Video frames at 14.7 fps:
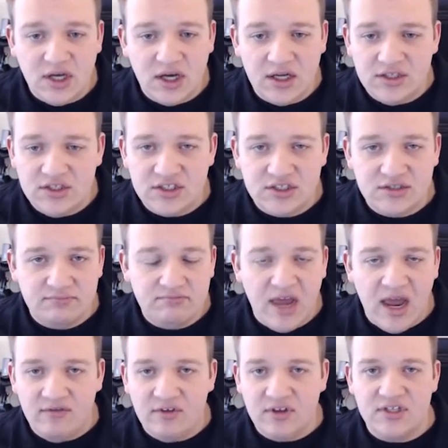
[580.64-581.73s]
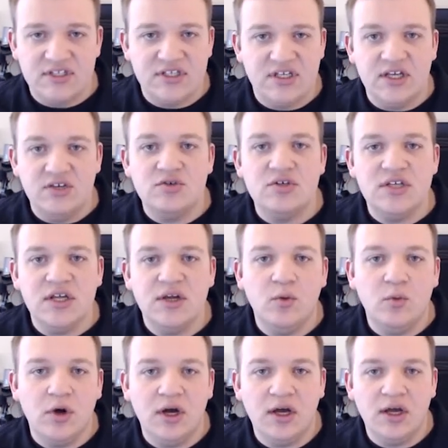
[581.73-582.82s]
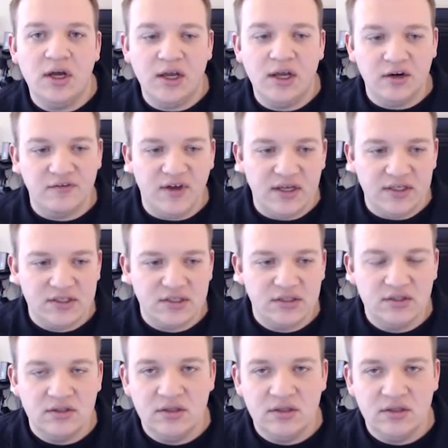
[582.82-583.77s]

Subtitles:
just having this interesting interface.